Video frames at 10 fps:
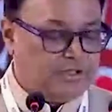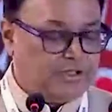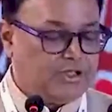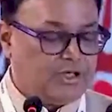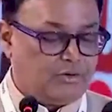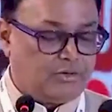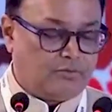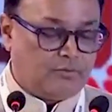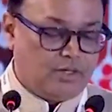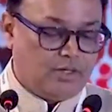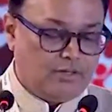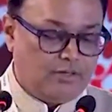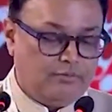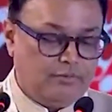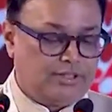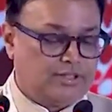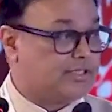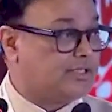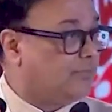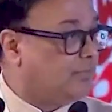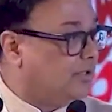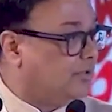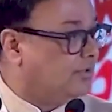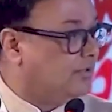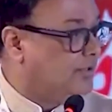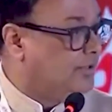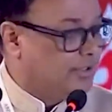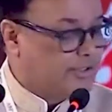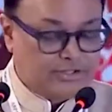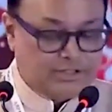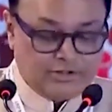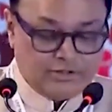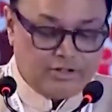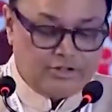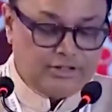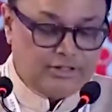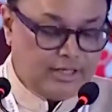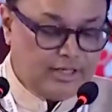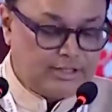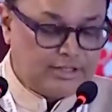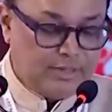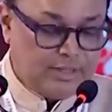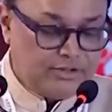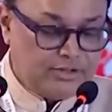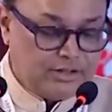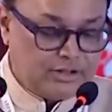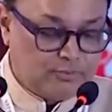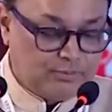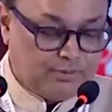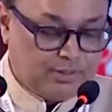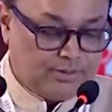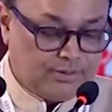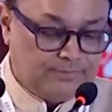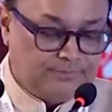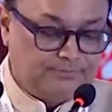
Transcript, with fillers: of reaching out to the world with its cinema, its technology, and its managerial superpower.